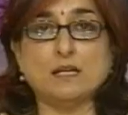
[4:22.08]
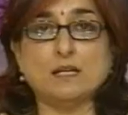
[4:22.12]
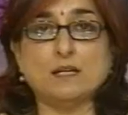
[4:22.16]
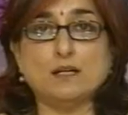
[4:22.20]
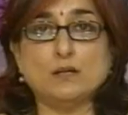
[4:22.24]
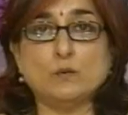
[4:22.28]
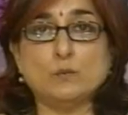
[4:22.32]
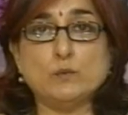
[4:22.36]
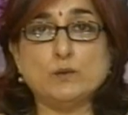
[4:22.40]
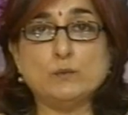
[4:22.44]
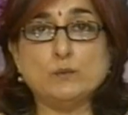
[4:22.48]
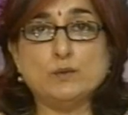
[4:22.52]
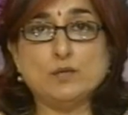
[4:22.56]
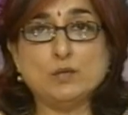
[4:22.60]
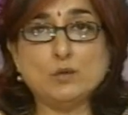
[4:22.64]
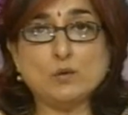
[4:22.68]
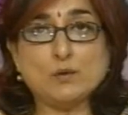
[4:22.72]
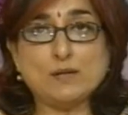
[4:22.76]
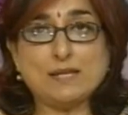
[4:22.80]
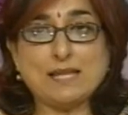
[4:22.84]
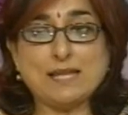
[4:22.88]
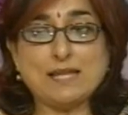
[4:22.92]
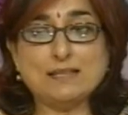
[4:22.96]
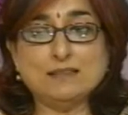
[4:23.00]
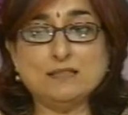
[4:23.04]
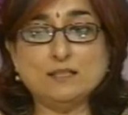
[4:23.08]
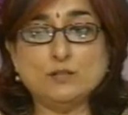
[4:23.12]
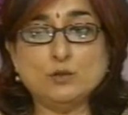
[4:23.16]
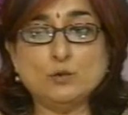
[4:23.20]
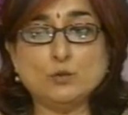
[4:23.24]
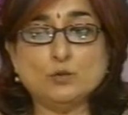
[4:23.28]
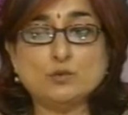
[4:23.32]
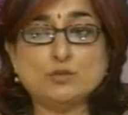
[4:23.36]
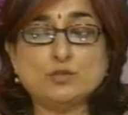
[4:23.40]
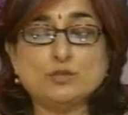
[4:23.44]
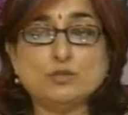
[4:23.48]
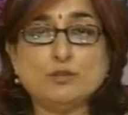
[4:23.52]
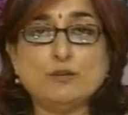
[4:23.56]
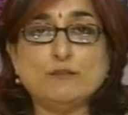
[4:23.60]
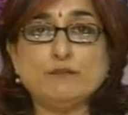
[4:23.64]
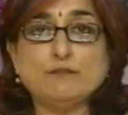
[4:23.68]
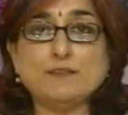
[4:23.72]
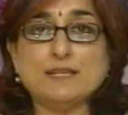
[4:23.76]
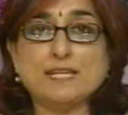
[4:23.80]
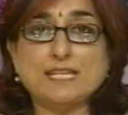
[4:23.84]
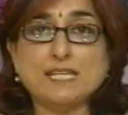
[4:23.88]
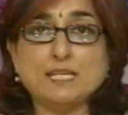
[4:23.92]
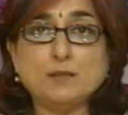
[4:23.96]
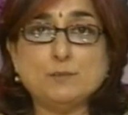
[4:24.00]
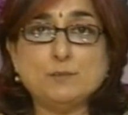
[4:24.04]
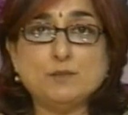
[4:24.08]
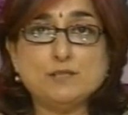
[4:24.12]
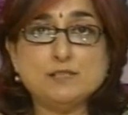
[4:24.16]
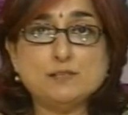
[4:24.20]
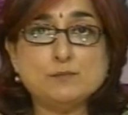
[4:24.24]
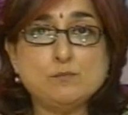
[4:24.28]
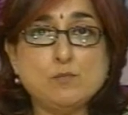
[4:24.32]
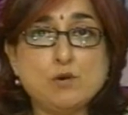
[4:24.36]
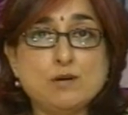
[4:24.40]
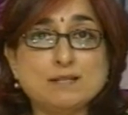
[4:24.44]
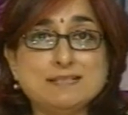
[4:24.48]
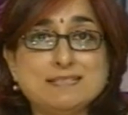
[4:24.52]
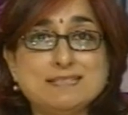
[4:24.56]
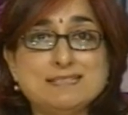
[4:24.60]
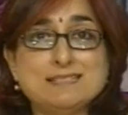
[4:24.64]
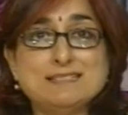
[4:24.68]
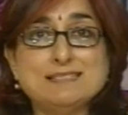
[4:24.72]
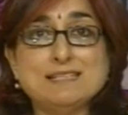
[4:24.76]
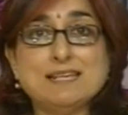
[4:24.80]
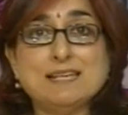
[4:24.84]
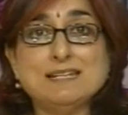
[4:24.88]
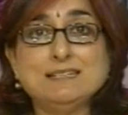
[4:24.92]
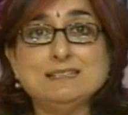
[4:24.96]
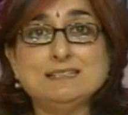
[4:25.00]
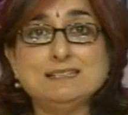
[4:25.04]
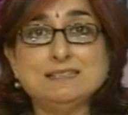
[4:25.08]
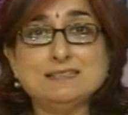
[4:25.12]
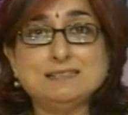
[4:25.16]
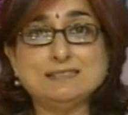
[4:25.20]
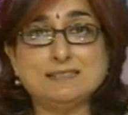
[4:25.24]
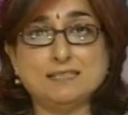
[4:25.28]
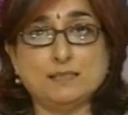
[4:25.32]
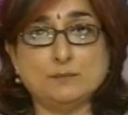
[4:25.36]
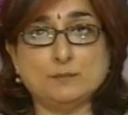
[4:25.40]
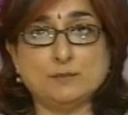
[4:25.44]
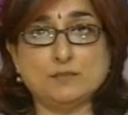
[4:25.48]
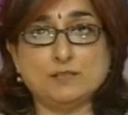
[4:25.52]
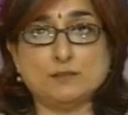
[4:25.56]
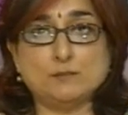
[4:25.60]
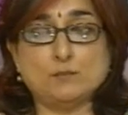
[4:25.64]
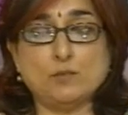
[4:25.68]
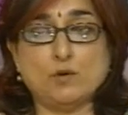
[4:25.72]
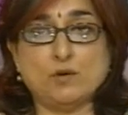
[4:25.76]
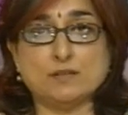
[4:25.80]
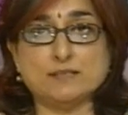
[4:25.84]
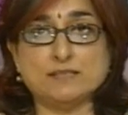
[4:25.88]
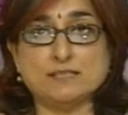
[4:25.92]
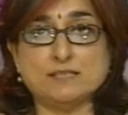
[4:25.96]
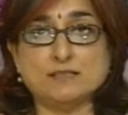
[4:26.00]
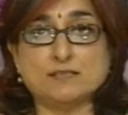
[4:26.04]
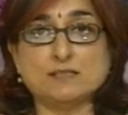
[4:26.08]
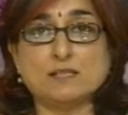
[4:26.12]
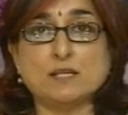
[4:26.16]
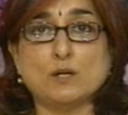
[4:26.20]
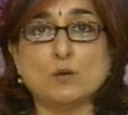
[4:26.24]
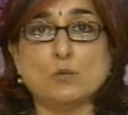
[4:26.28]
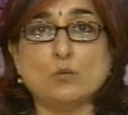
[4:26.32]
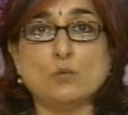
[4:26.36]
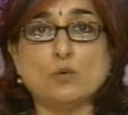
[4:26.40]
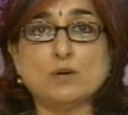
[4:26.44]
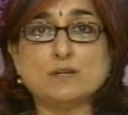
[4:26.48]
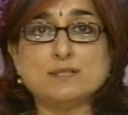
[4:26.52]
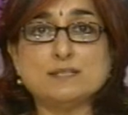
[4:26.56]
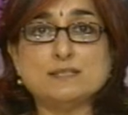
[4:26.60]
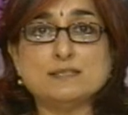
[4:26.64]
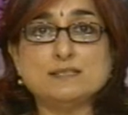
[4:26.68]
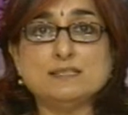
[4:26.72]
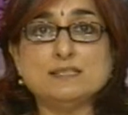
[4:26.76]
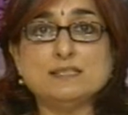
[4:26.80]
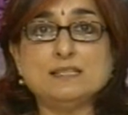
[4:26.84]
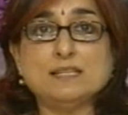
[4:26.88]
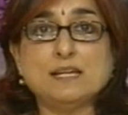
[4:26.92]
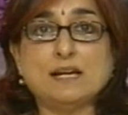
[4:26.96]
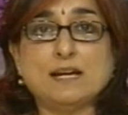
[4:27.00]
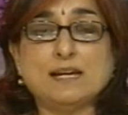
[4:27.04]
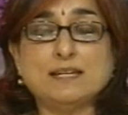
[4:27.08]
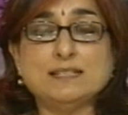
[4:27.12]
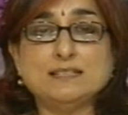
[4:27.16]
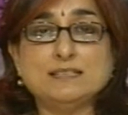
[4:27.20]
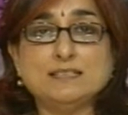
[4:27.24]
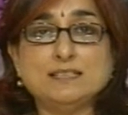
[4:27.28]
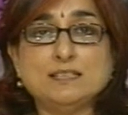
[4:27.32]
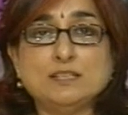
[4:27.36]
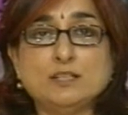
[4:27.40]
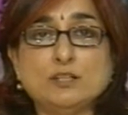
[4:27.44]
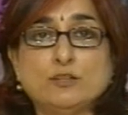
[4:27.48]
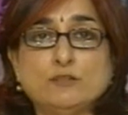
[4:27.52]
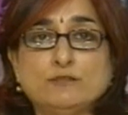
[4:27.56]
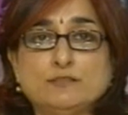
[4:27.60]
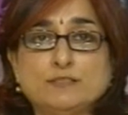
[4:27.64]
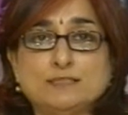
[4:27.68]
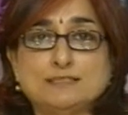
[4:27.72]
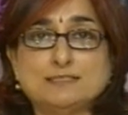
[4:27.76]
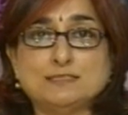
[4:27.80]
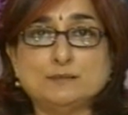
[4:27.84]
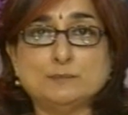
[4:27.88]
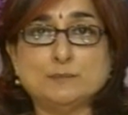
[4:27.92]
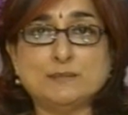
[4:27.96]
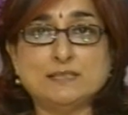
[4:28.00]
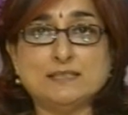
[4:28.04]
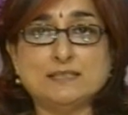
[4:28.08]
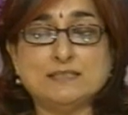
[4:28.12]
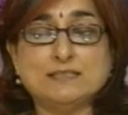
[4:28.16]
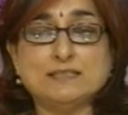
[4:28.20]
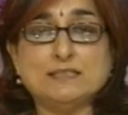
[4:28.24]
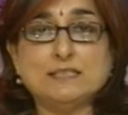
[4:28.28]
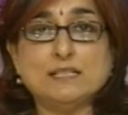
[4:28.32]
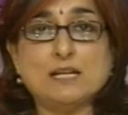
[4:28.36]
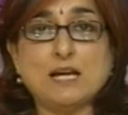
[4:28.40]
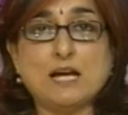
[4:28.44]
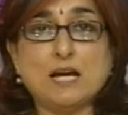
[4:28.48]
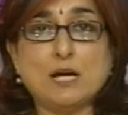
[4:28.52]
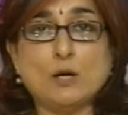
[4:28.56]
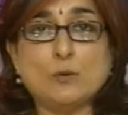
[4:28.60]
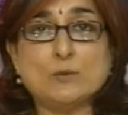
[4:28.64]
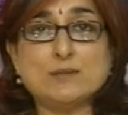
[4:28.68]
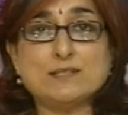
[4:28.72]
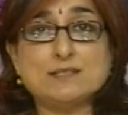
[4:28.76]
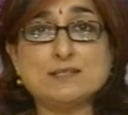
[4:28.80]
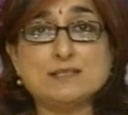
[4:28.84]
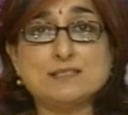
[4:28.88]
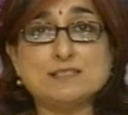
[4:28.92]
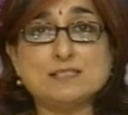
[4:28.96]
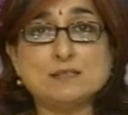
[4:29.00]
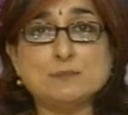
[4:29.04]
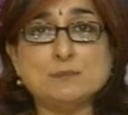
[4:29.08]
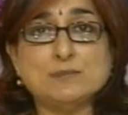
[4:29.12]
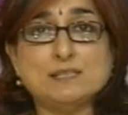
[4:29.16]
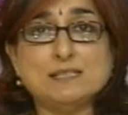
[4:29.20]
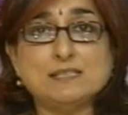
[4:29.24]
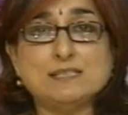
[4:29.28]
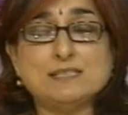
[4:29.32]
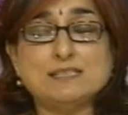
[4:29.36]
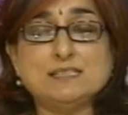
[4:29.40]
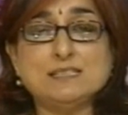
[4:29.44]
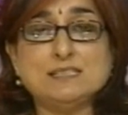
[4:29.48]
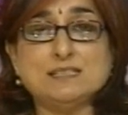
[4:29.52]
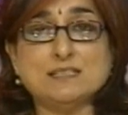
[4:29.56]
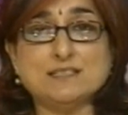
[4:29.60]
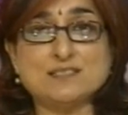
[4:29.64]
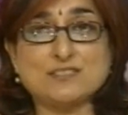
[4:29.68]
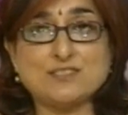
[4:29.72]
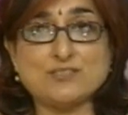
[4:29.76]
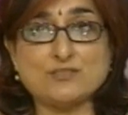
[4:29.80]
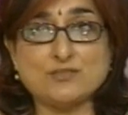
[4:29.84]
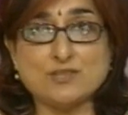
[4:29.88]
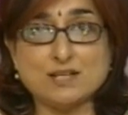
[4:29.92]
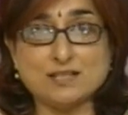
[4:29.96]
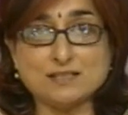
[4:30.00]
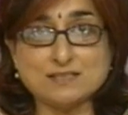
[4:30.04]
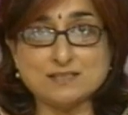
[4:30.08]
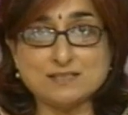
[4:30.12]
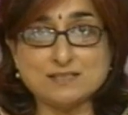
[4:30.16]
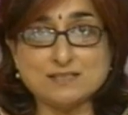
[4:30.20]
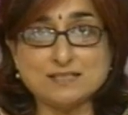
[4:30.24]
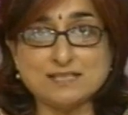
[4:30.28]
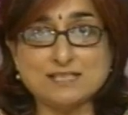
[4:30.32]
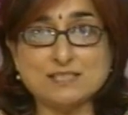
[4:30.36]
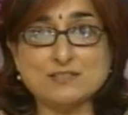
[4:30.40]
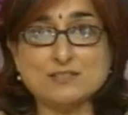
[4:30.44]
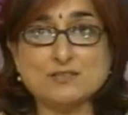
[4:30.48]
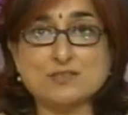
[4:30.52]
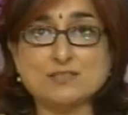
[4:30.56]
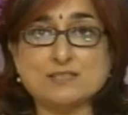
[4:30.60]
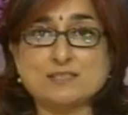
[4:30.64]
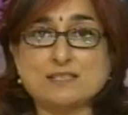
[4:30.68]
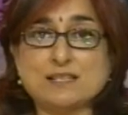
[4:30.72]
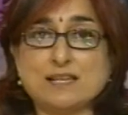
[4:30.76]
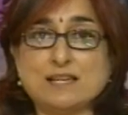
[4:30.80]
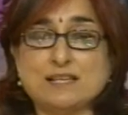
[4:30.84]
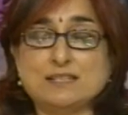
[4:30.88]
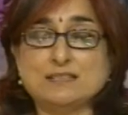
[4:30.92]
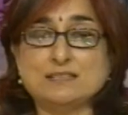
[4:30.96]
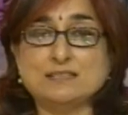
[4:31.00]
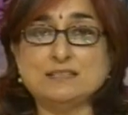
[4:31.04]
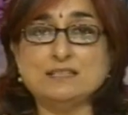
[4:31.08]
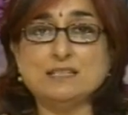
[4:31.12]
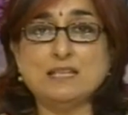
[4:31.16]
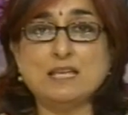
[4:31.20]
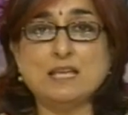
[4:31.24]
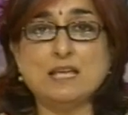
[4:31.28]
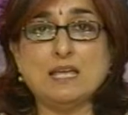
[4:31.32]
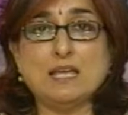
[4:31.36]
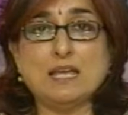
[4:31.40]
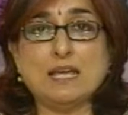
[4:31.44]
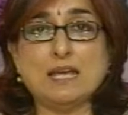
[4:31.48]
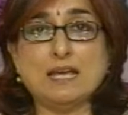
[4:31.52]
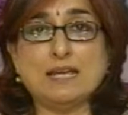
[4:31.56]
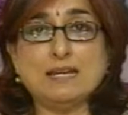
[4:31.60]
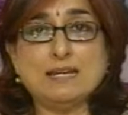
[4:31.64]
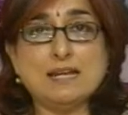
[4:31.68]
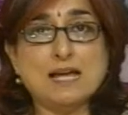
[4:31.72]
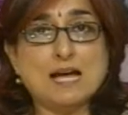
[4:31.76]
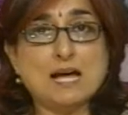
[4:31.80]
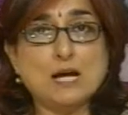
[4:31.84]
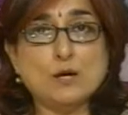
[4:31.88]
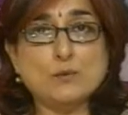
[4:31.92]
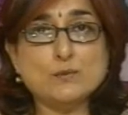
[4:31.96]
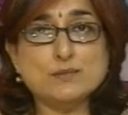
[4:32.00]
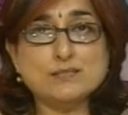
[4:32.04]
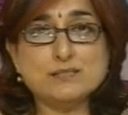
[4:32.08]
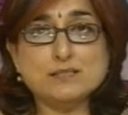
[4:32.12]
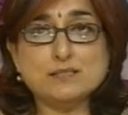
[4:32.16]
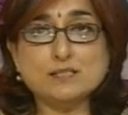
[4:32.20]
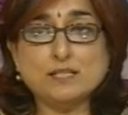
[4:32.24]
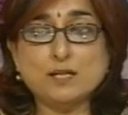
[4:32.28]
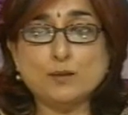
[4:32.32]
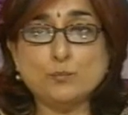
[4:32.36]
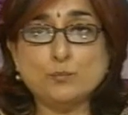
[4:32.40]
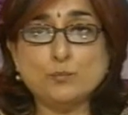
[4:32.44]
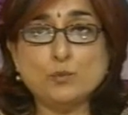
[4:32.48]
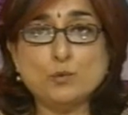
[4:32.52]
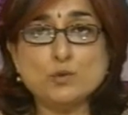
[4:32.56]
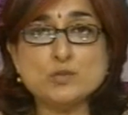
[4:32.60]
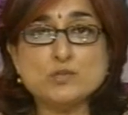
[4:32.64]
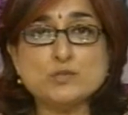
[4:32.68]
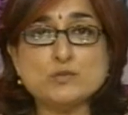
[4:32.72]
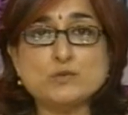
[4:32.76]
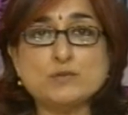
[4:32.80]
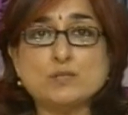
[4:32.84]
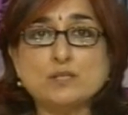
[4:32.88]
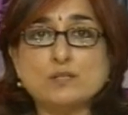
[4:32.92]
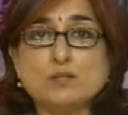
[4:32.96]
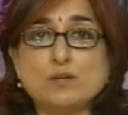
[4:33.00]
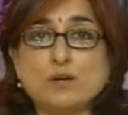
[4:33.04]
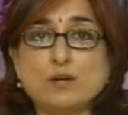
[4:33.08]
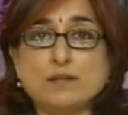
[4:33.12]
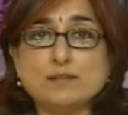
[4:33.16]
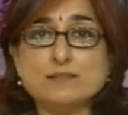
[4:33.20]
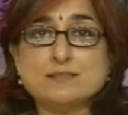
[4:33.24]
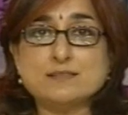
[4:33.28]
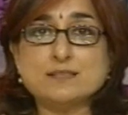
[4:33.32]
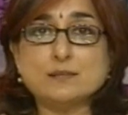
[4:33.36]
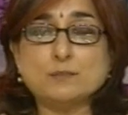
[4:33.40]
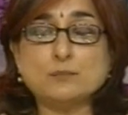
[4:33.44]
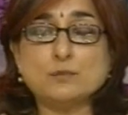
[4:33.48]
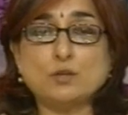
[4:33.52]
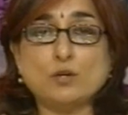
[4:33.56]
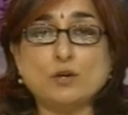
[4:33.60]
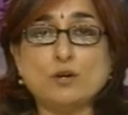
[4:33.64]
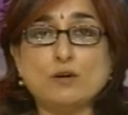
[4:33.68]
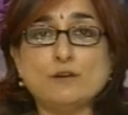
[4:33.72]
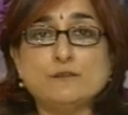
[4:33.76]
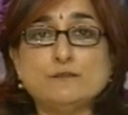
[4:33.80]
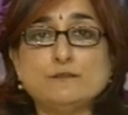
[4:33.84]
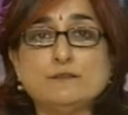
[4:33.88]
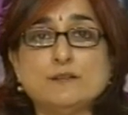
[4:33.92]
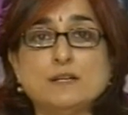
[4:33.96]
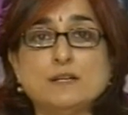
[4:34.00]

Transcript: We will look at the notion of abled bodies and disabled bodies. What is the idea of disability? How is disability constructed in society? And how is it opposed to the concept of